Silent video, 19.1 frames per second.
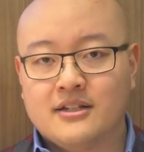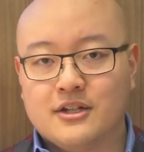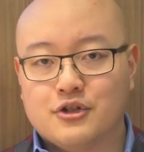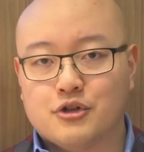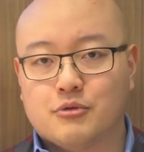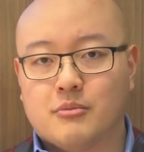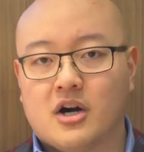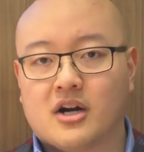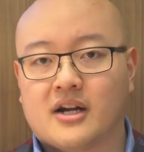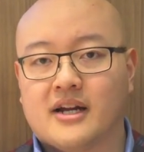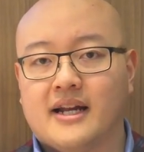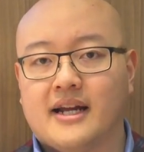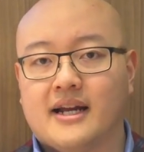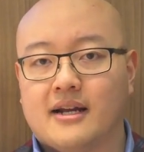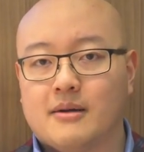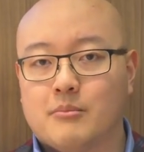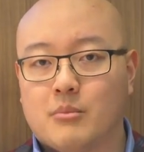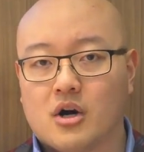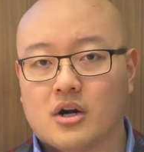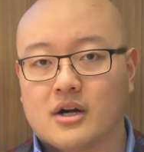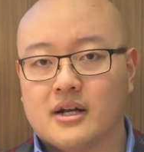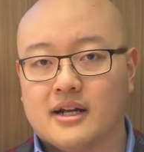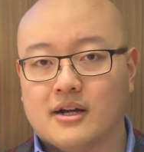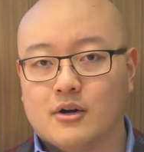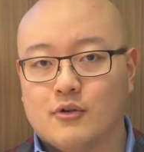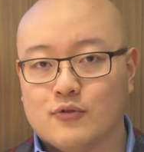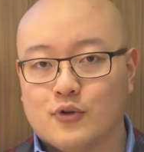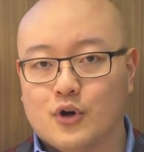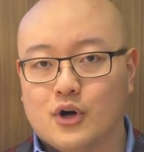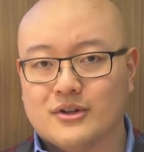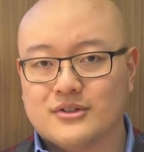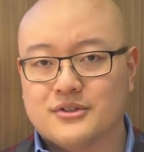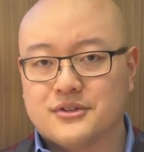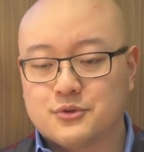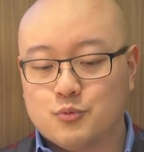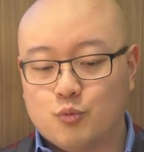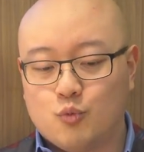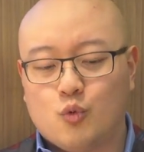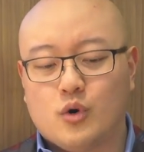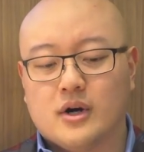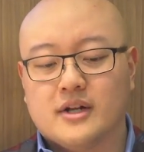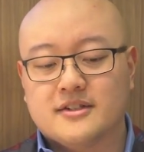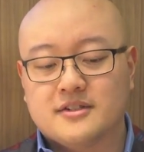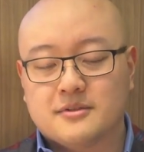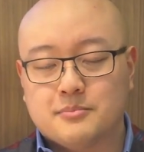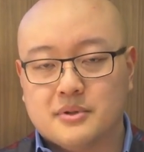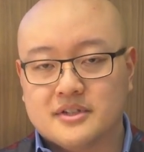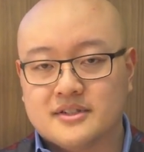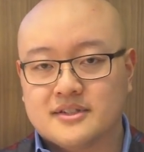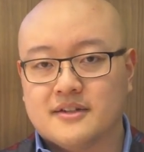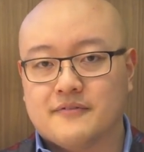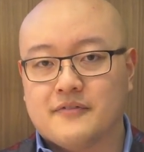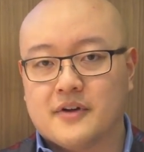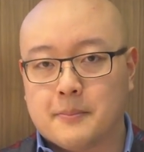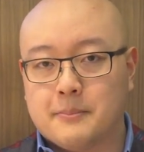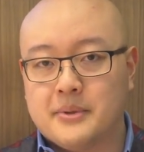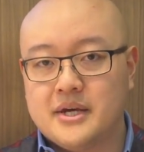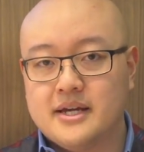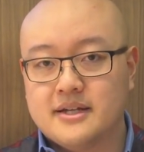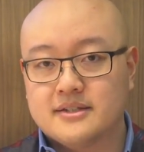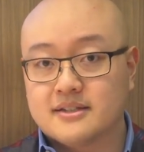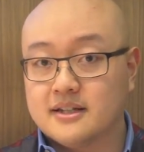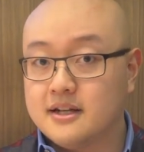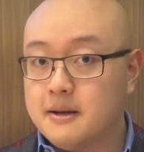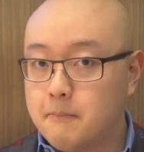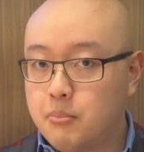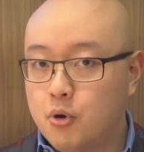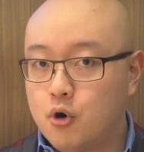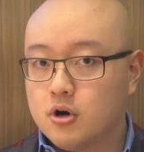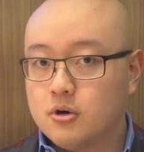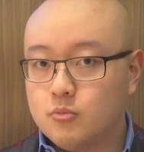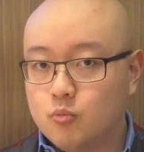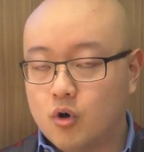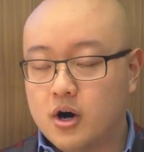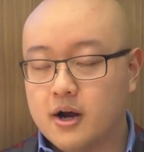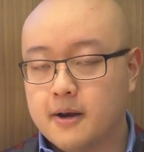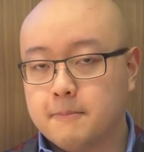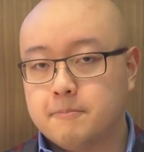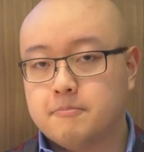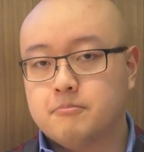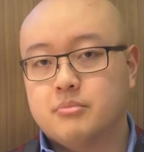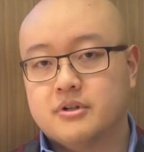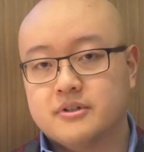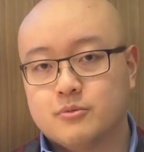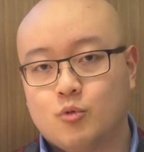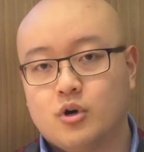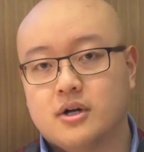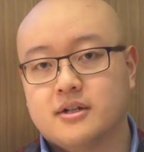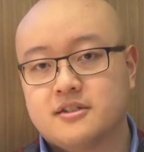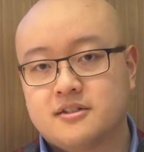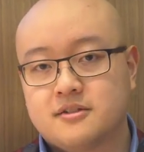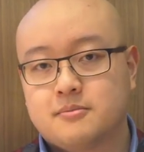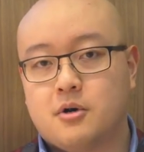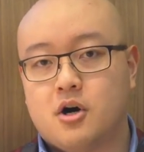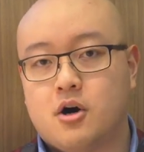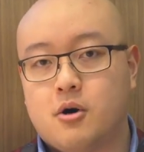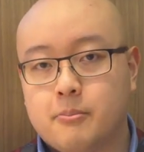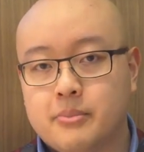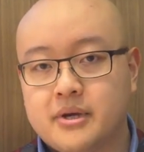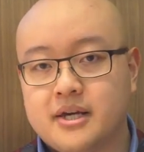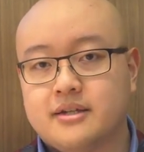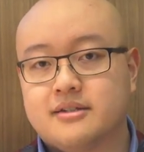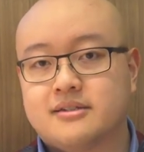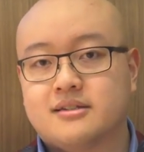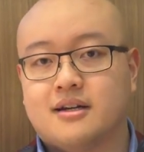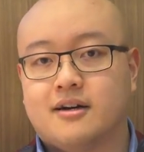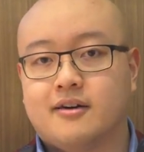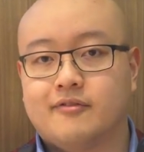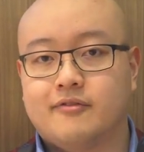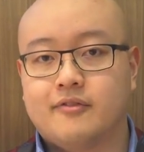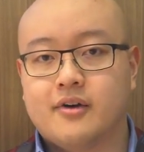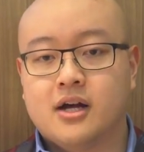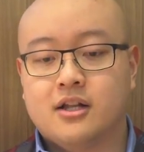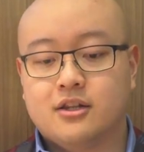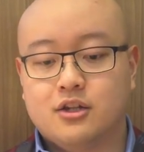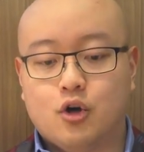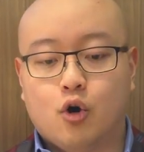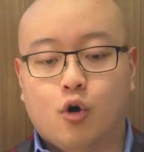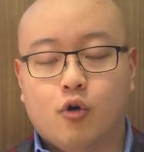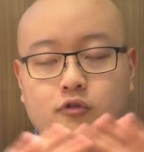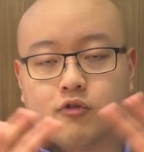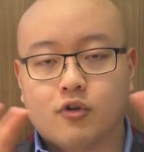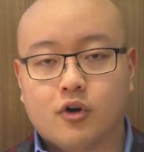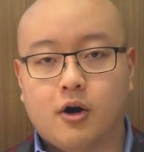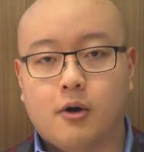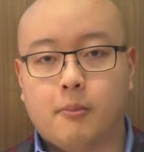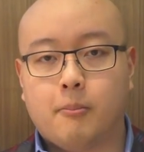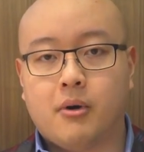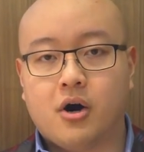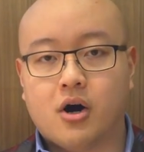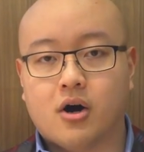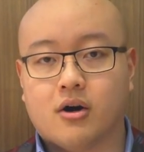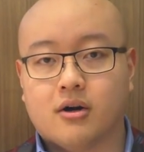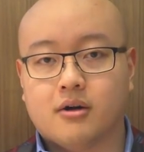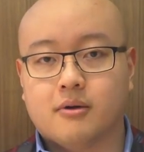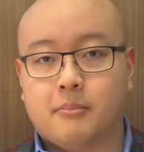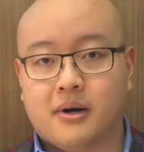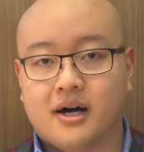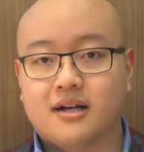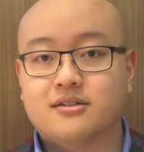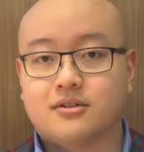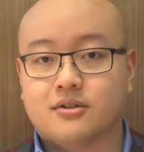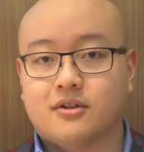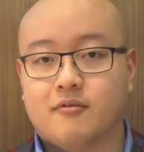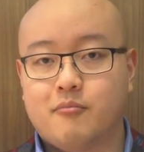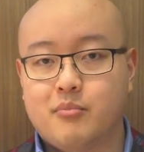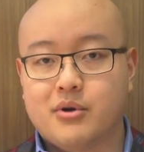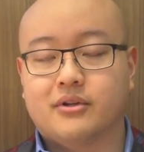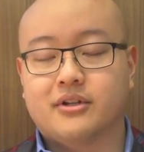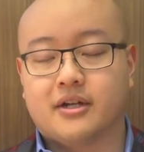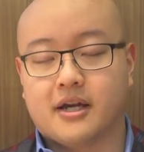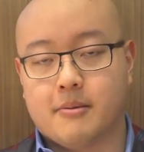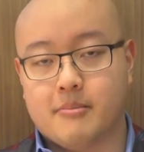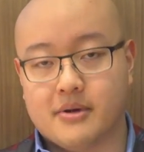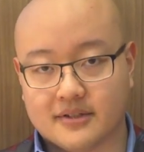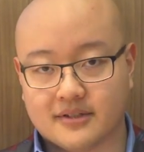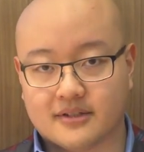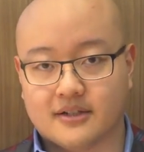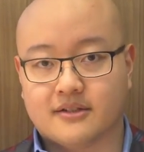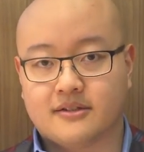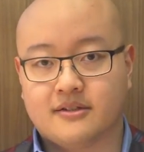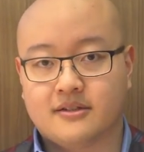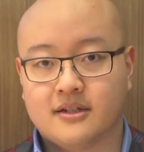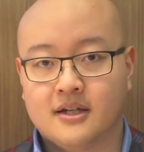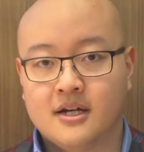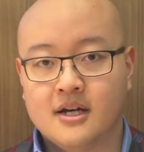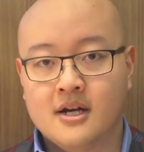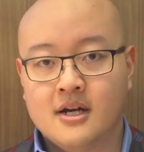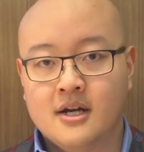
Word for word: digital marketing and marketing overall is just one specific piece, an important one, but one small piece of the overall part puzzle of building a business.